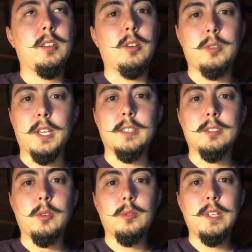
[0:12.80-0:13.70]
Okay,
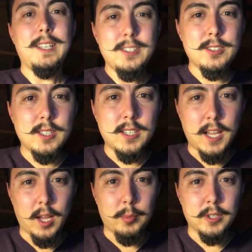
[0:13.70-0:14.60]
so an incident
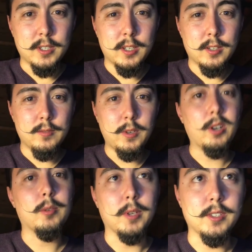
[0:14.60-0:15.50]
happened
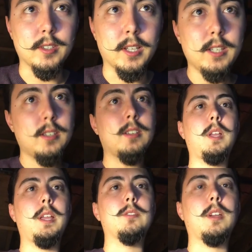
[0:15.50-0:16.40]
very recently
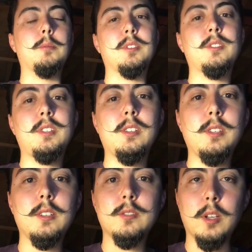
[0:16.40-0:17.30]
as I was
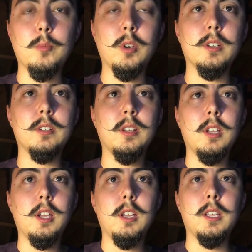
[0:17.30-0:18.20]
assisting someone
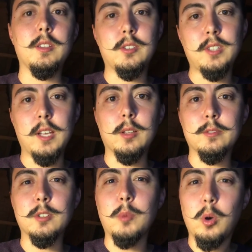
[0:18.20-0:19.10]
in the sale of
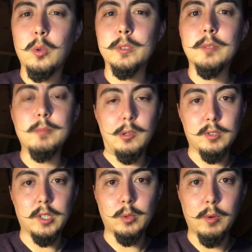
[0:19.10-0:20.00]
some old
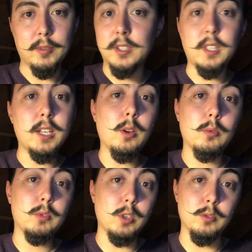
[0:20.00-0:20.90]
music equipment they
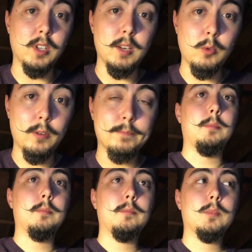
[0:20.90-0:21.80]
don't use anymore.
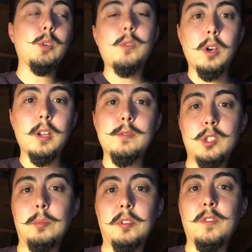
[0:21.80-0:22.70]
So far I've
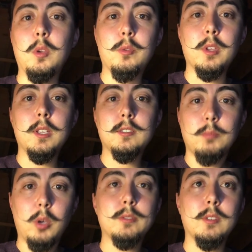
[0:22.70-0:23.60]
shipped a few things,
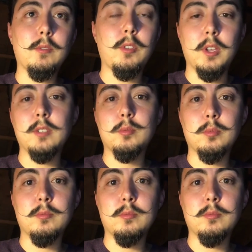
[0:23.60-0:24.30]
most of the things